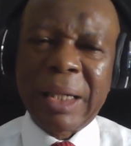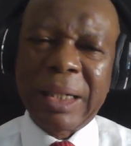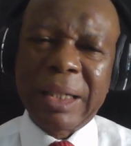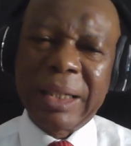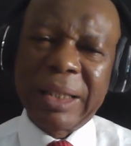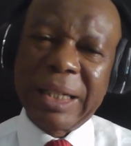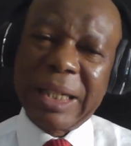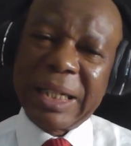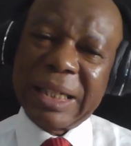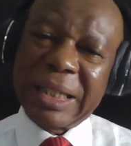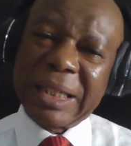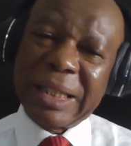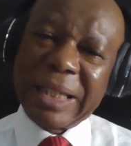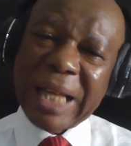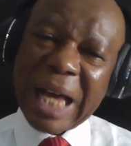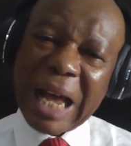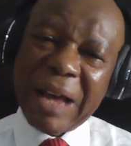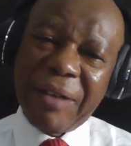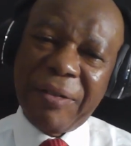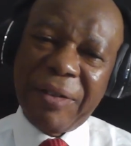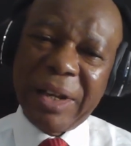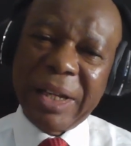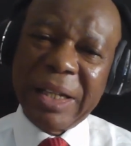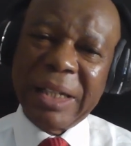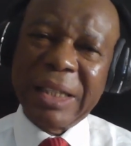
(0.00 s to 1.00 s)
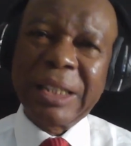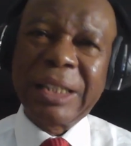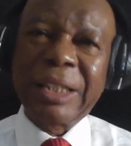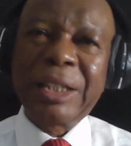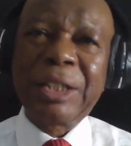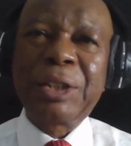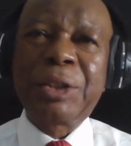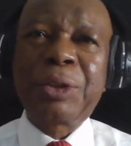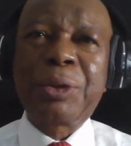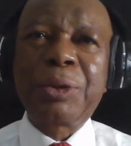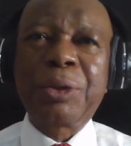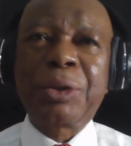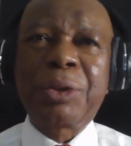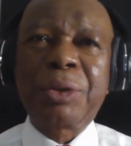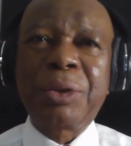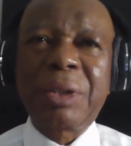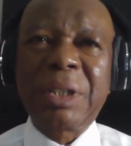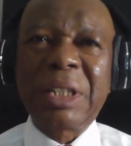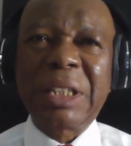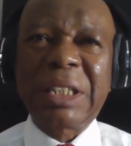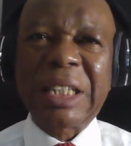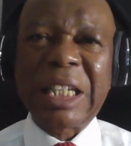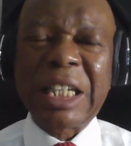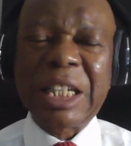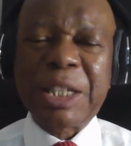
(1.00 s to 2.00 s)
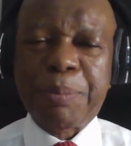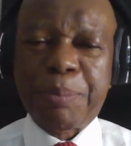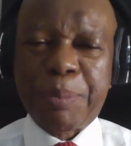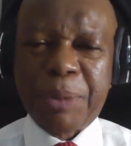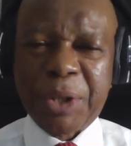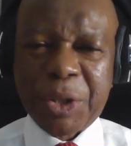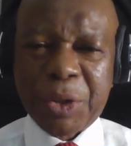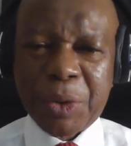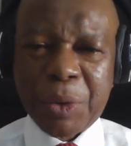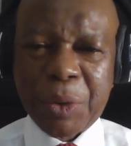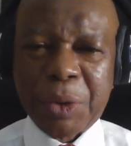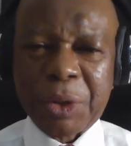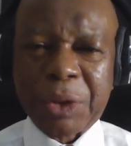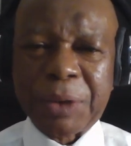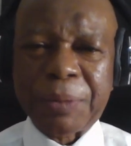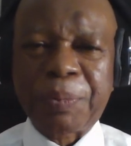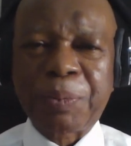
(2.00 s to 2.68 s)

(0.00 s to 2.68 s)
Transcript: Let's dive into today's episode.